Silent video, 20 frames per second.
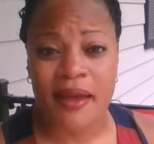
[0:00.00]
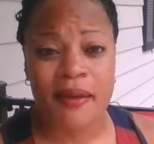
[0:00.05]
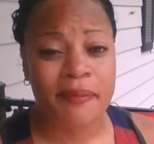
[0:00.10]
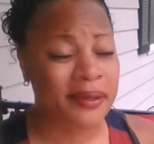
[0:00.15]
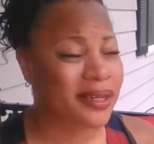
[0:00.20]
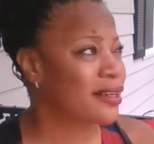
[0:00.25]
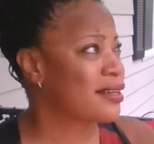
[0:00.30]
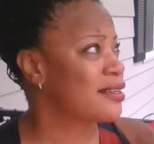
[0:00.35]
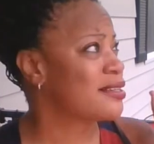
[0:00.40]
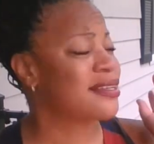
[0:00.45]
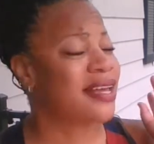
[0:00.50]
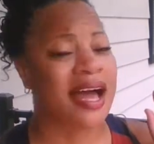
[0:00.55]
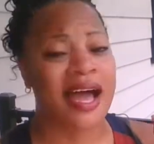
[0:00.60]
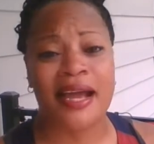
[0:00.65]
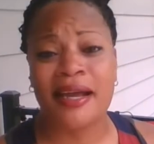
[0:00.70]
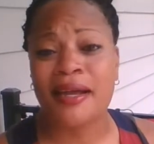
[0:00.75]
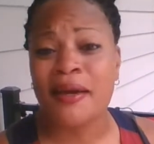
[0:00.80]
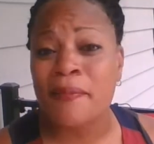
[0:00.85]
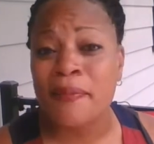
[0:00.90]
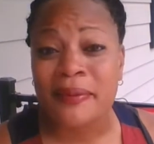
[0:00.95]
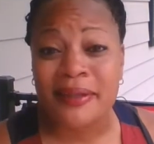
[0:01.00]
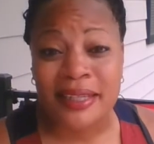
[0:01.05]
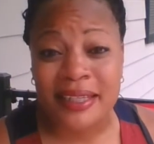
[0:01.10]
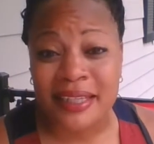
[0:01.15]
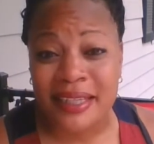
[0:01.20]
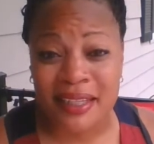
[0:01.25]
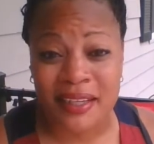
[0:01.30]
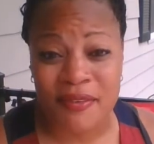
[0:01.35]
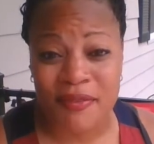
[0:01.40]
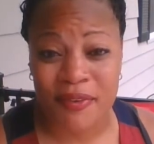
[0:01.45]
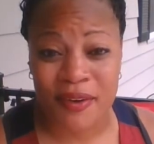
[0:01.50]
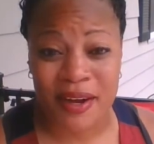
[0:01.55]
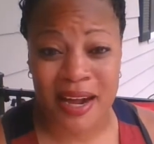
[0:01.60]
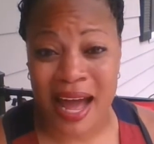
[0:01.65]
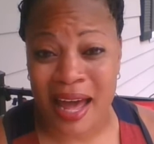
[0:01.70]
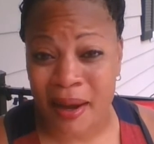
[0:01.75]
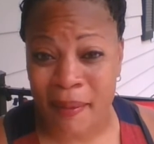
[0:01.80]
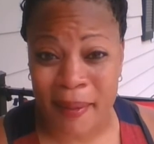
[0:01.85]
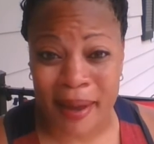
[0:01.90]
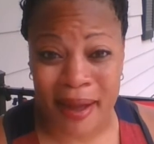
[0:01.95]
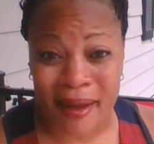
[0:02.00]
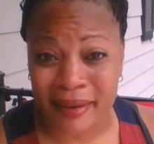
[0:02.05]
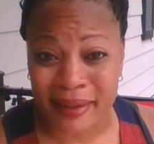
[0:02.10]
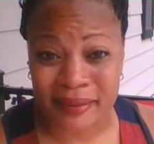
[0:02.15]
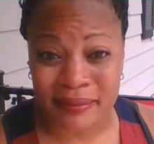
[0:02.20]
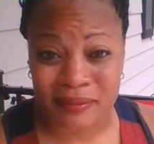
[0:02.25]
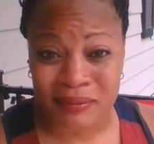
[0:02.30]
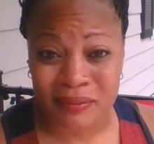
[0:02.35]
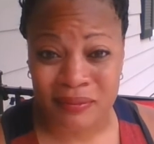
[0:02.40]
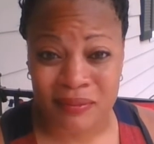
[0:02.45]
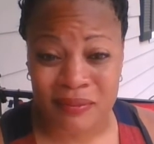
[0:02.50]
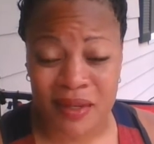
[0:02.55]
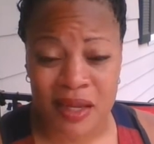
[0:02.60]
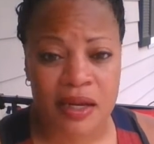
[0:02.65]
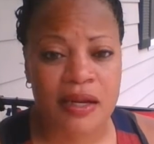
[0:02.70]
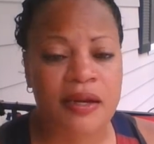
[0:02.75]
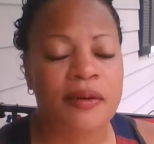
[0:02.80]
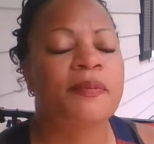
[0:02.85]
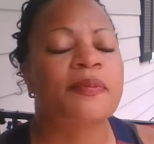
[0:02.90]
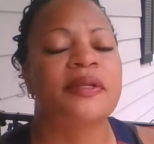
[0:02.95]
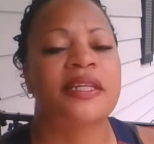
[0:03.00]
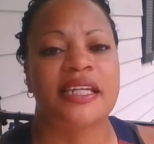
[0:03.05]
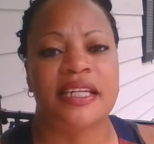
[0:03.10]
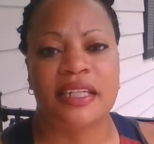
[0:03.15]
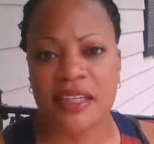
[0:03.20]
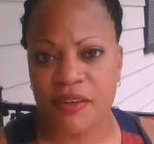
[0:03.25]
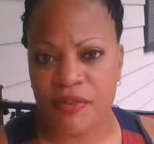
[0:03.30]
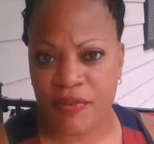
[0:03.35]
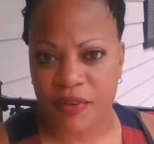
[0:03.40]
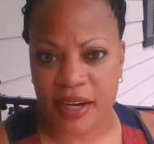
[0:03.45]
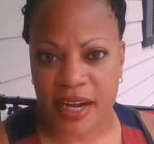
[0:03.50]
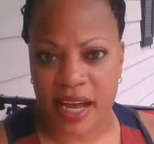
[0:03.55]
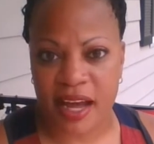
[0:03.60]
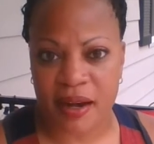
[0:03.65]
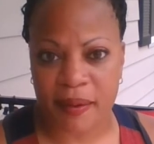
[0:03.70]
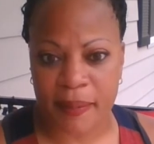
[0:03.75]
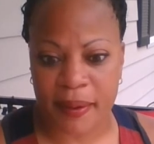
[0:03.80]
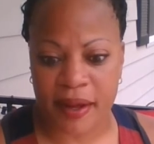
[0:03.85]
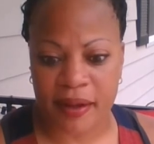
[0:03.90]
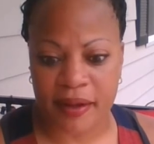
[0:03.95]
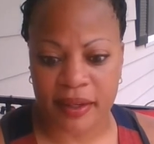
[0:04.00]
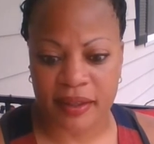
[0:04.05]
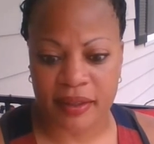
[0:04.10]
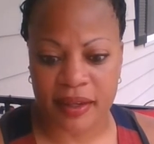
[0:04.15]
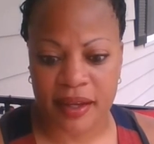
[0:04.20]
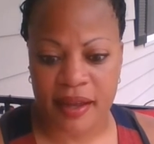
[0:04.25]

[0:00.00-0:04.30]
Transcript: because I completely forgot about it. Completely forgot about it.